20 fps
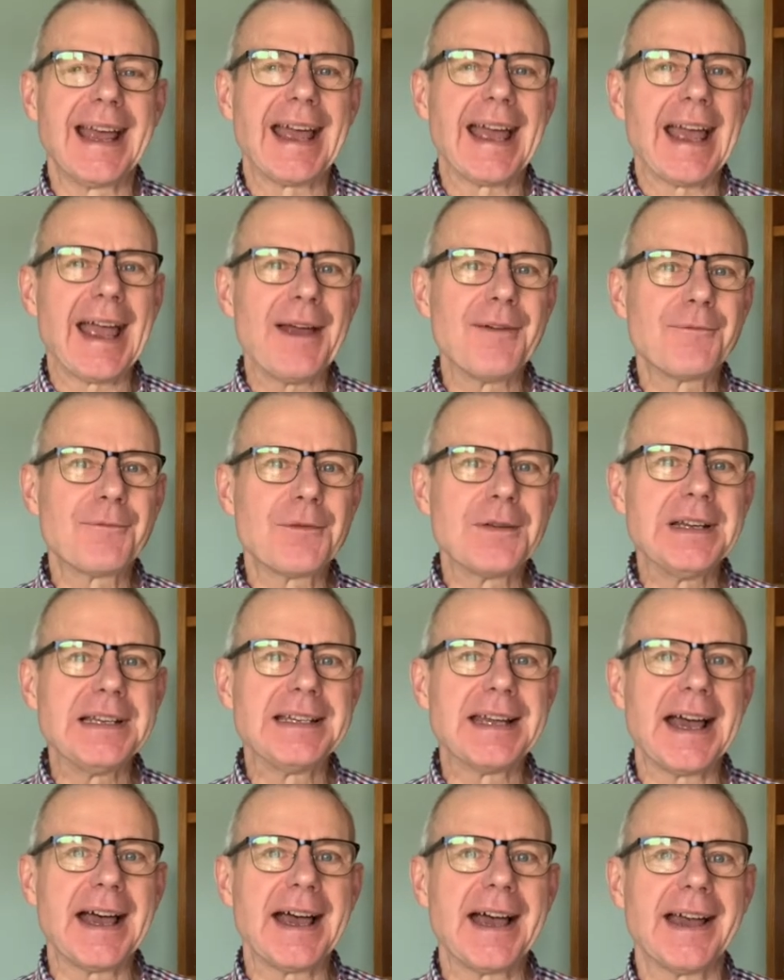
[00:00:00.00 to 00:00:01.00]
every
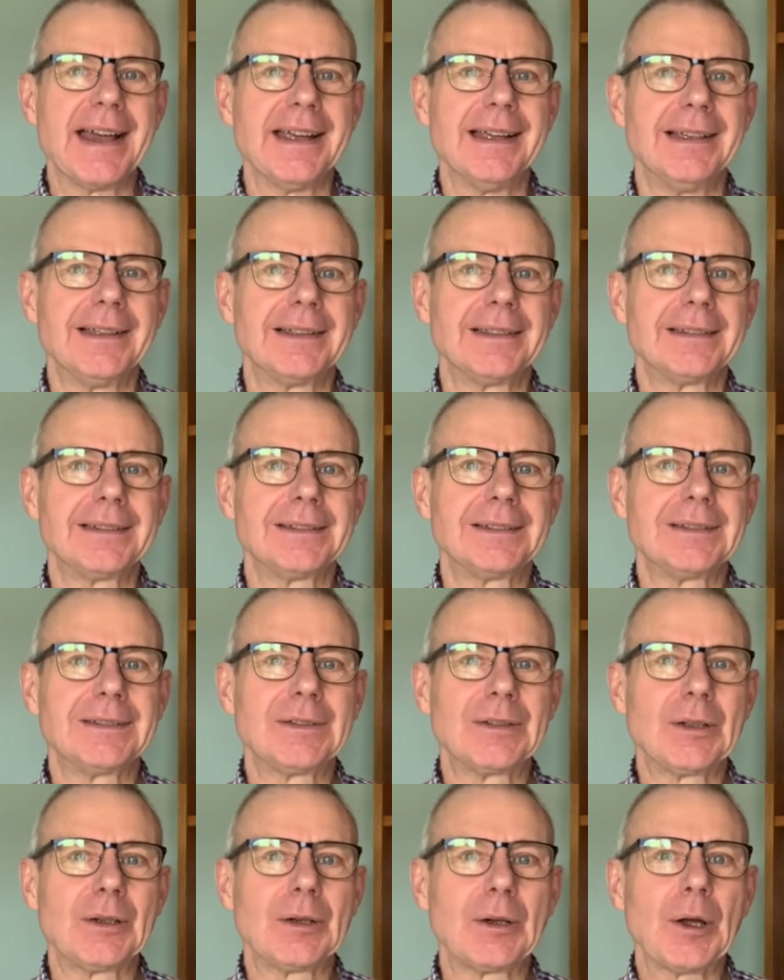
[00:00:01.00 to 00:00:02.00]
day.
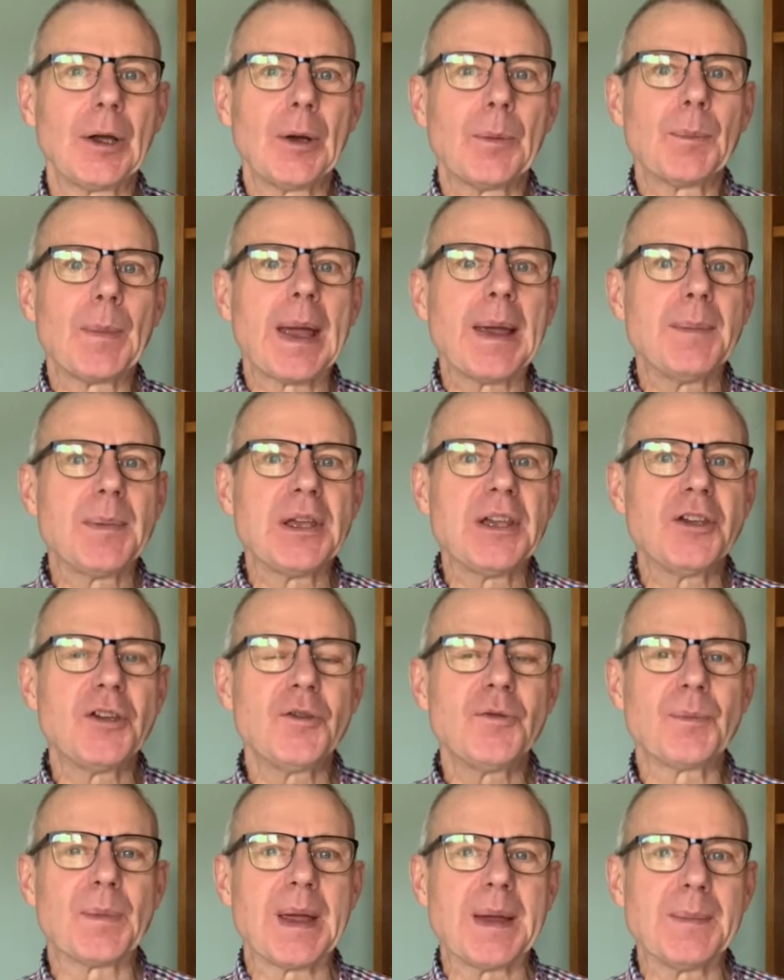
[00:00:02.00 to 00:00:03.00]
Maybe
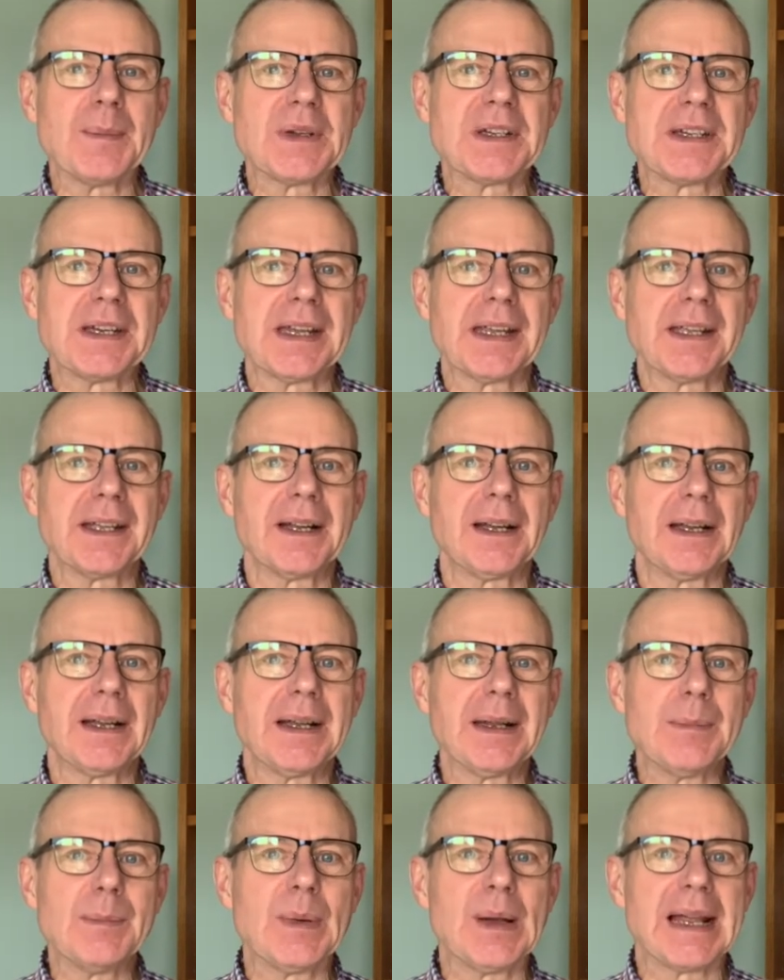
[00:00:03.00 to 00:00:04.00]
you've been
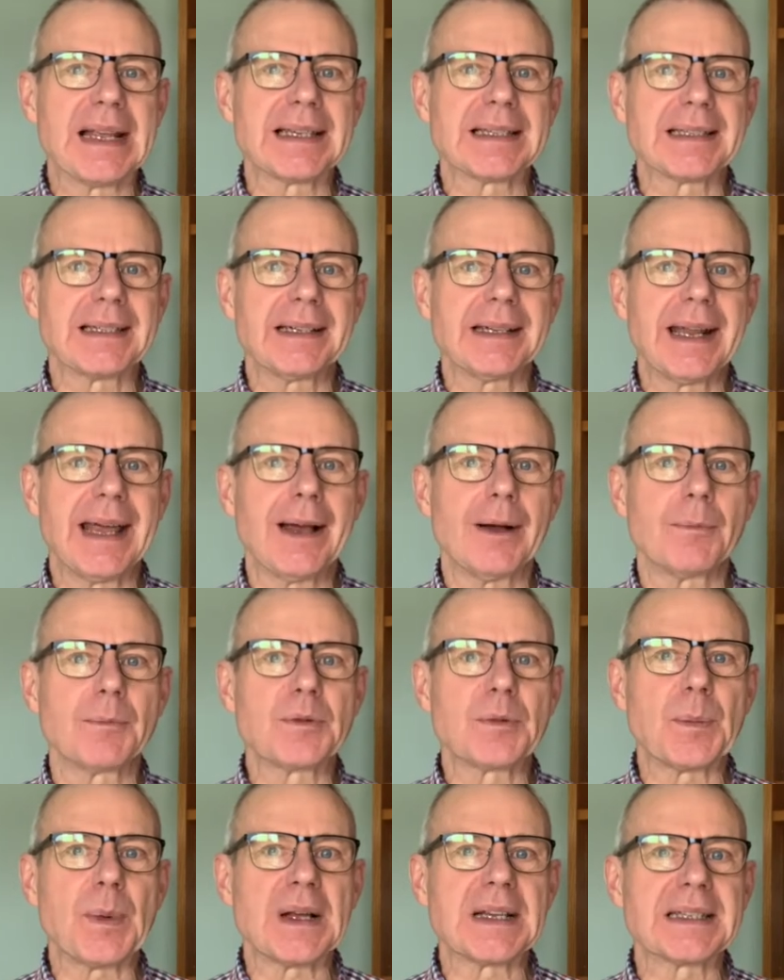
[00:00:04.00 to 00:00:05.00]
particularly blessed and
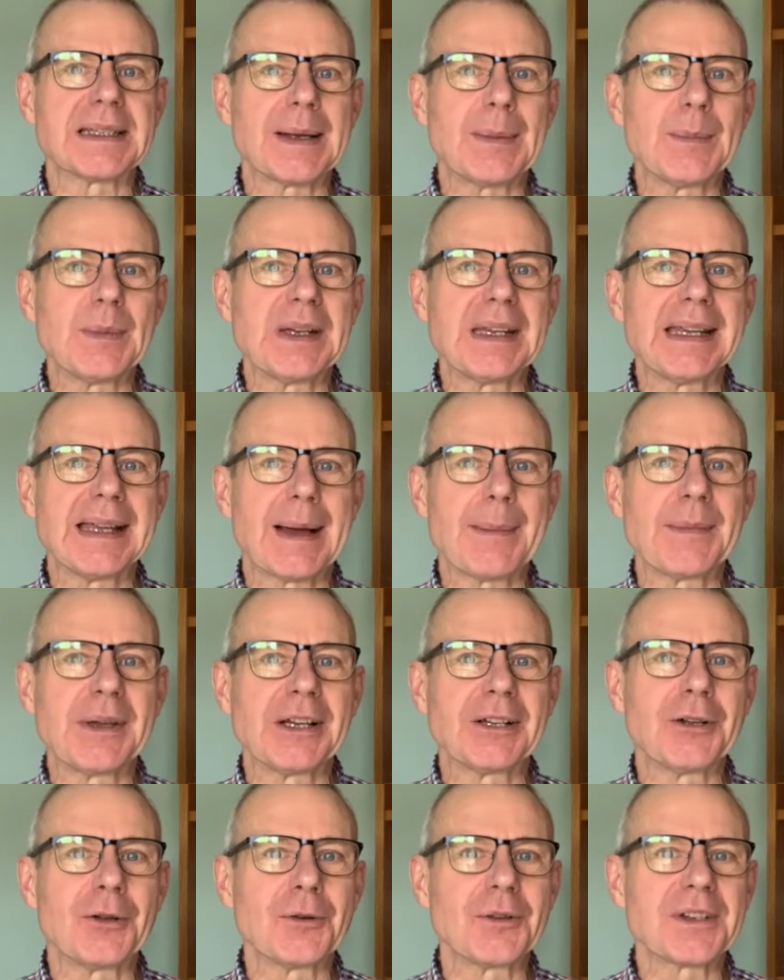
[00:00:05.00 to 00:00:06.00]
helped by somebody coming
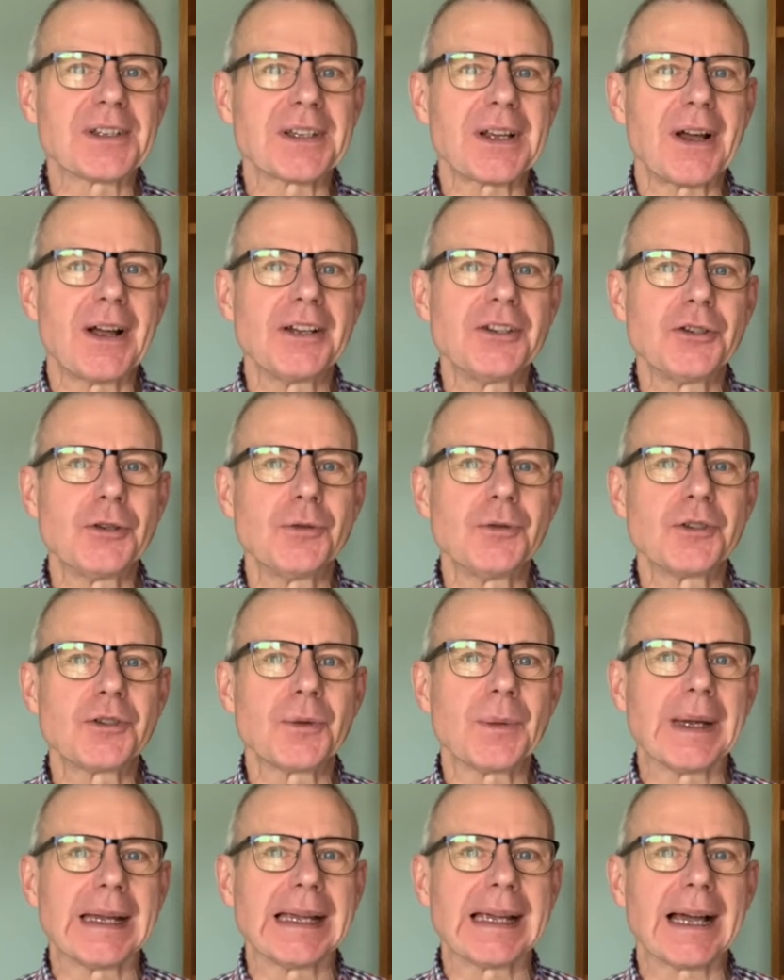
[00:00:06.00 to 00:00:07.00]
alongside you
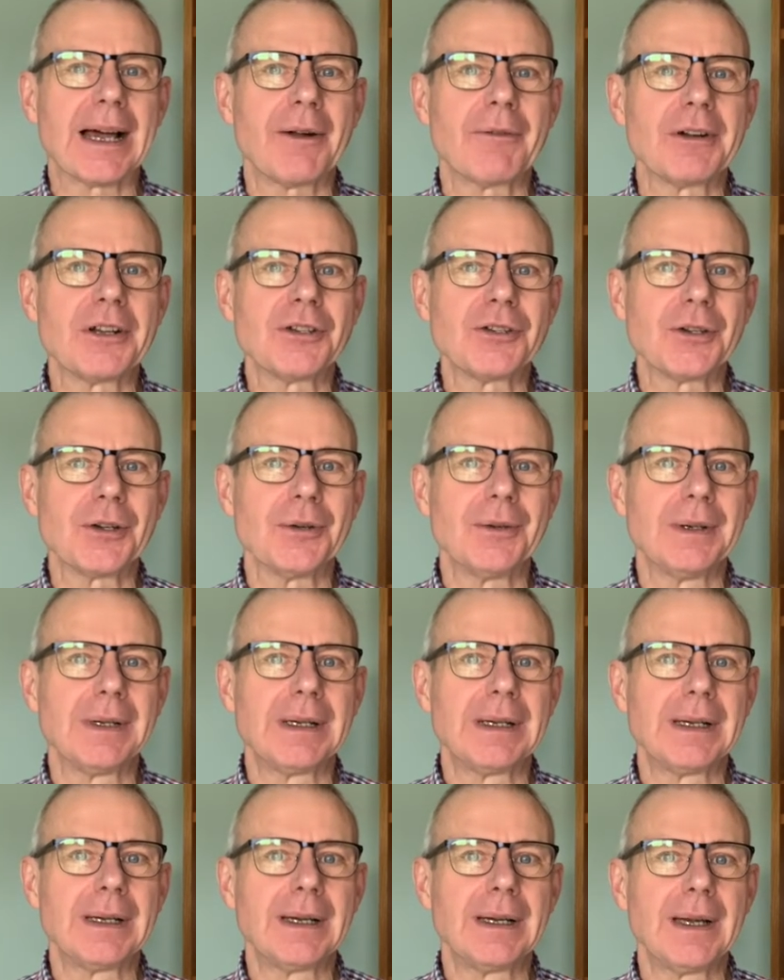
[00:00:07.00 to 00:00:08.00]
to encourage you.
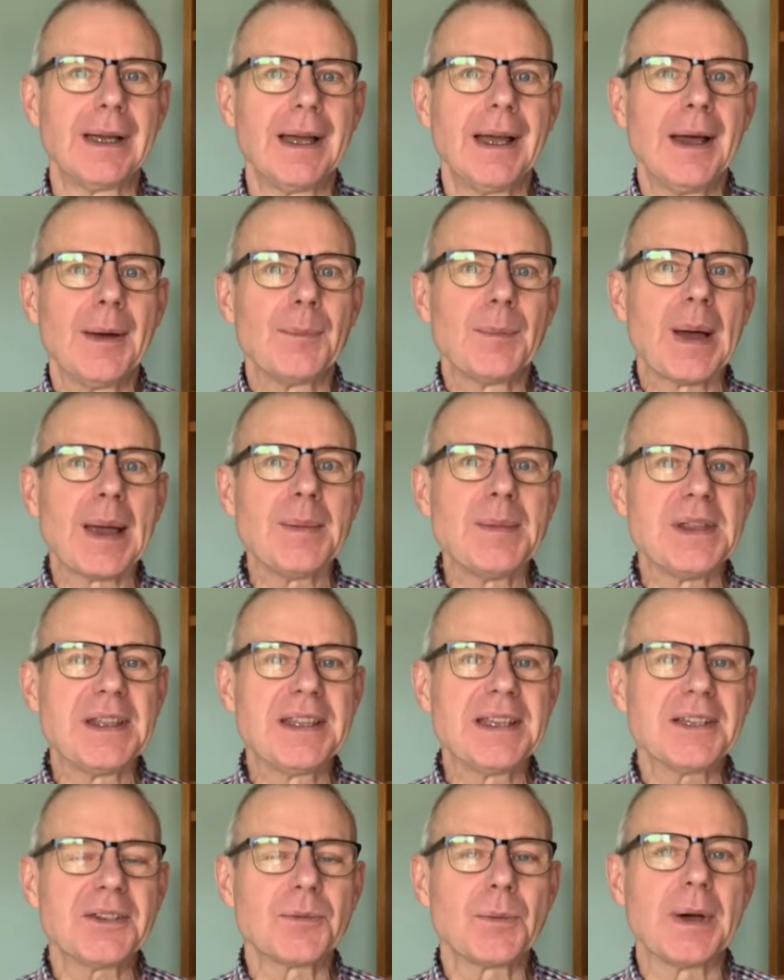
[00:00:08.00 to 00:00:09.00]
Maybe
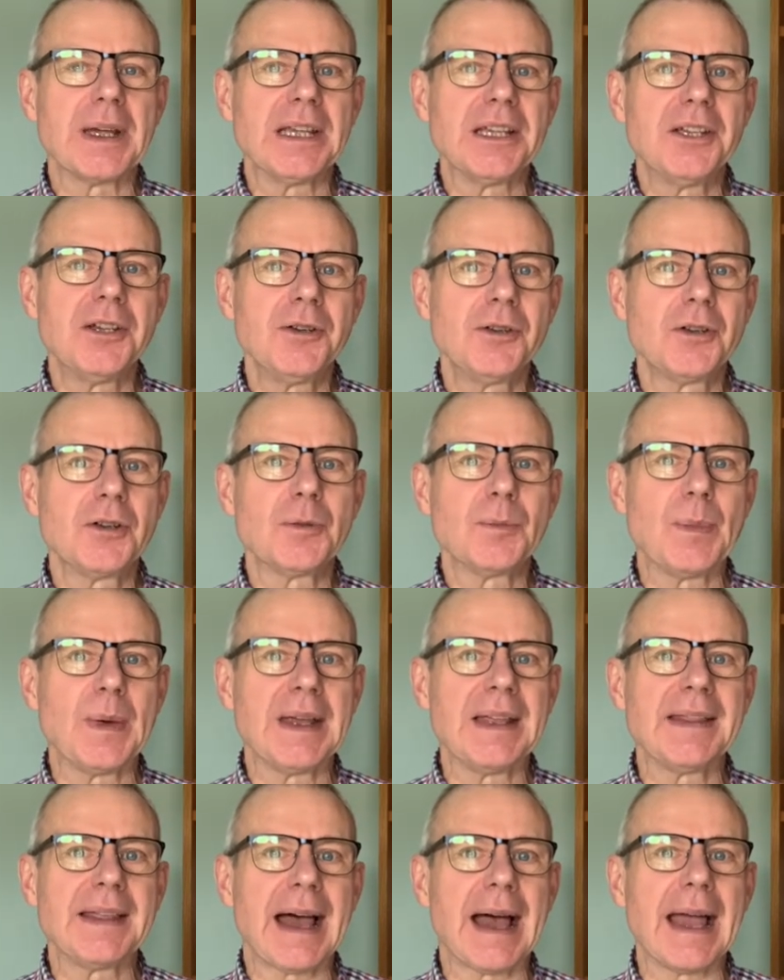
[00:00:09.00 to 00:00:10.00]
this week you could
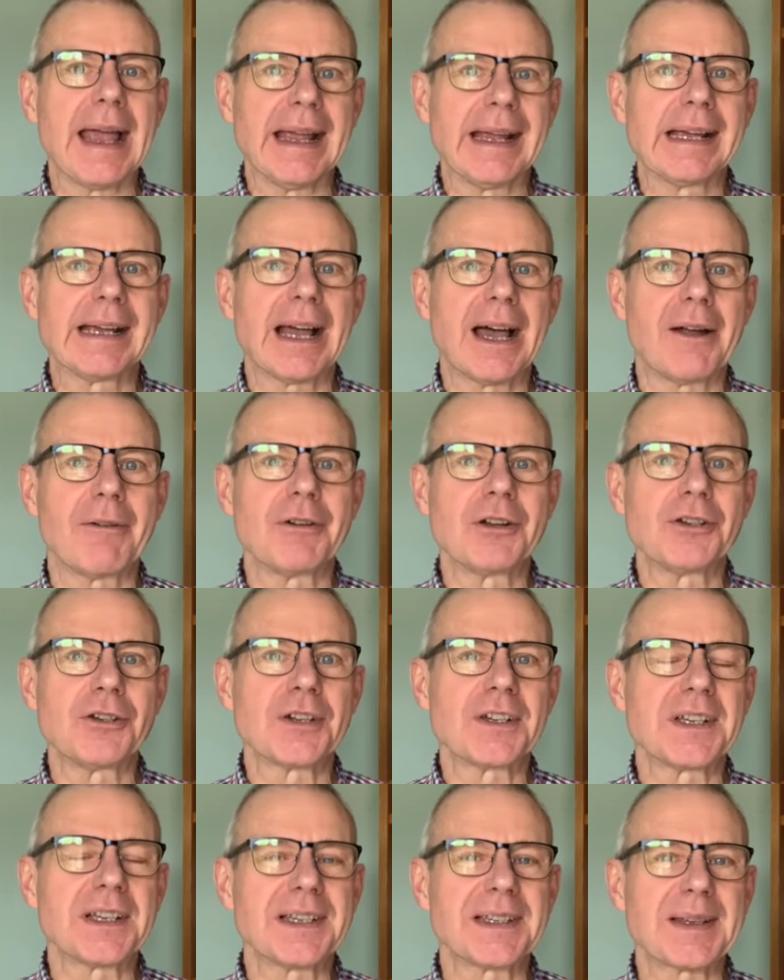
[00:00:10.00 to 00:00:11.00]
be that encourager
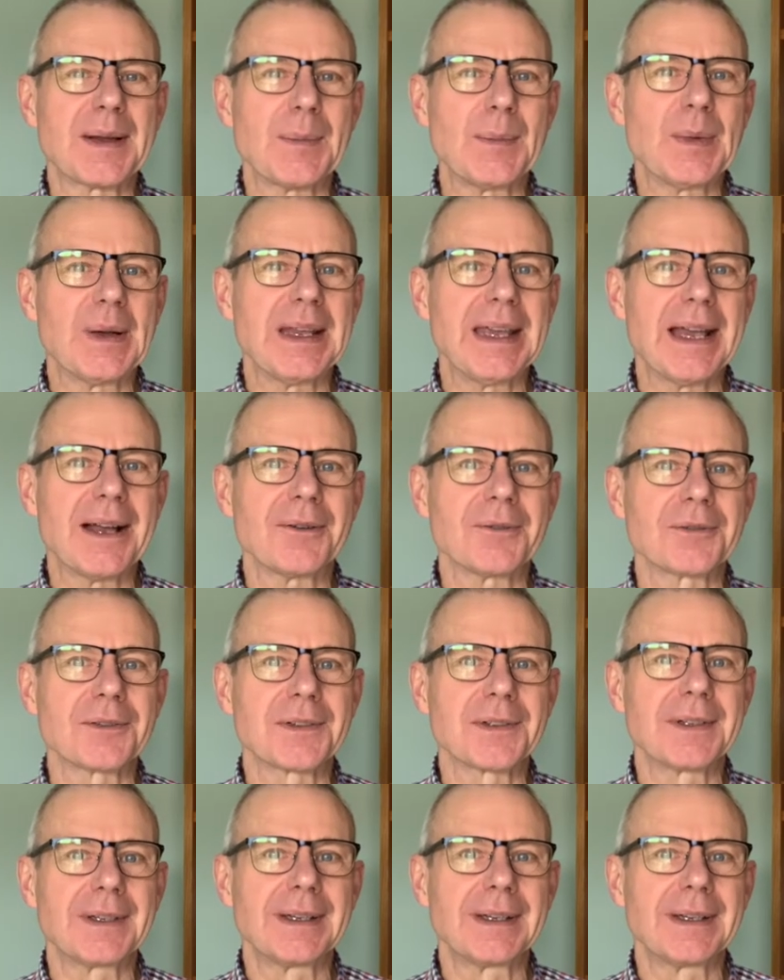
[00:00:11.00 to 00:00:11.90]
to somebody else.